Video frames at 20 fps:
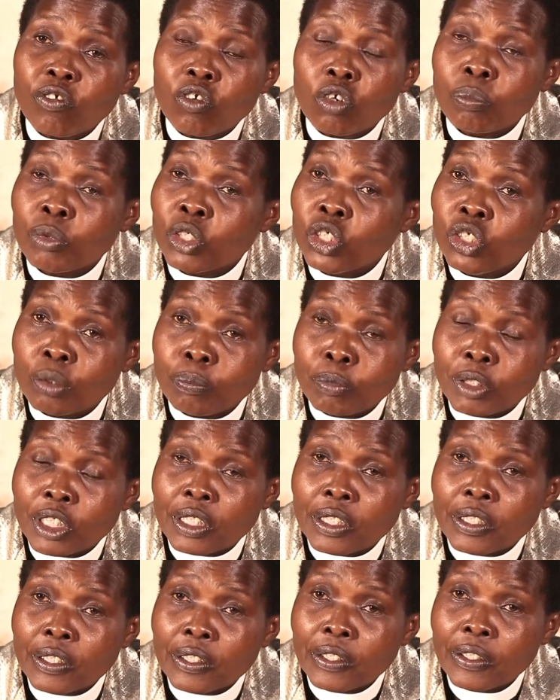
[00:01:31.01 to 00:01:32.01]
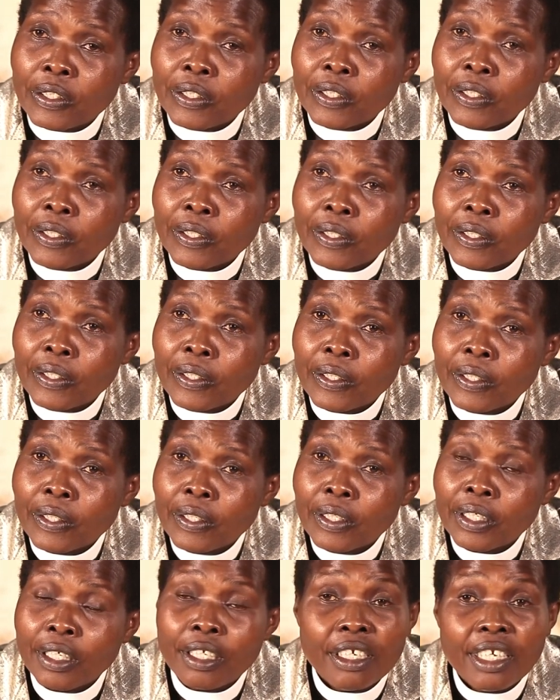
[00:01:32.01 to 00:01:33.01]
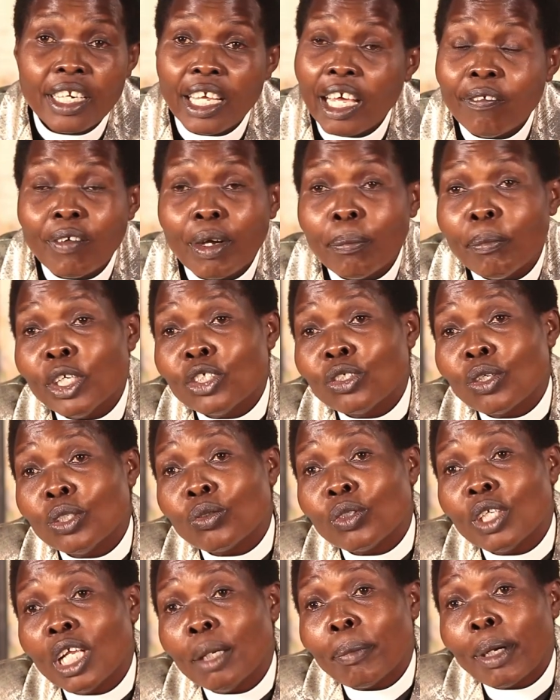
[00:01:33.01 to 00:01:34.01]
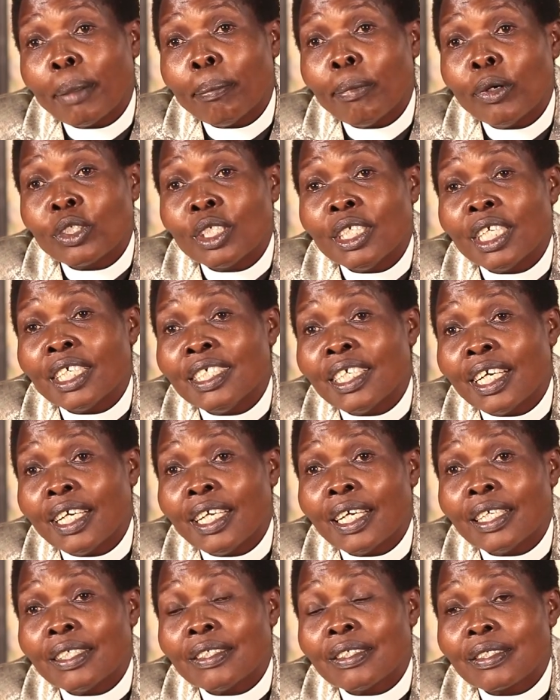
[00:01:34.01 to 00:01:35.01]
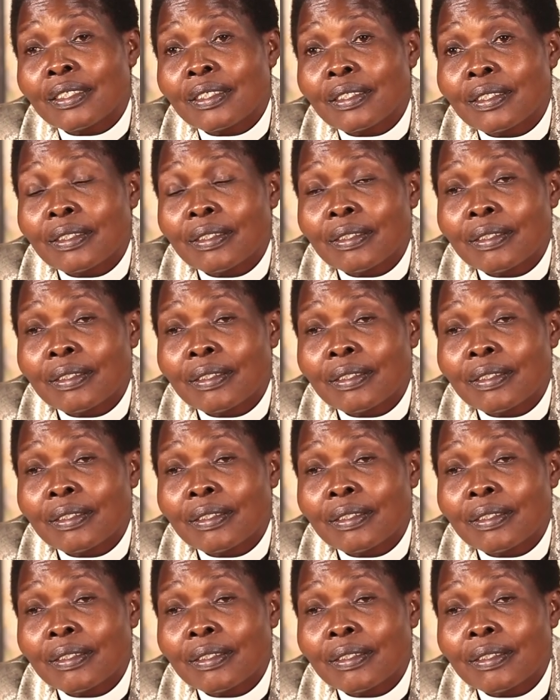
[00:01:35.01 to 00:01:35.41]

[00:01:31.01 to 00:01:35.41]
from Egypt, he never mentioned to them about the giants.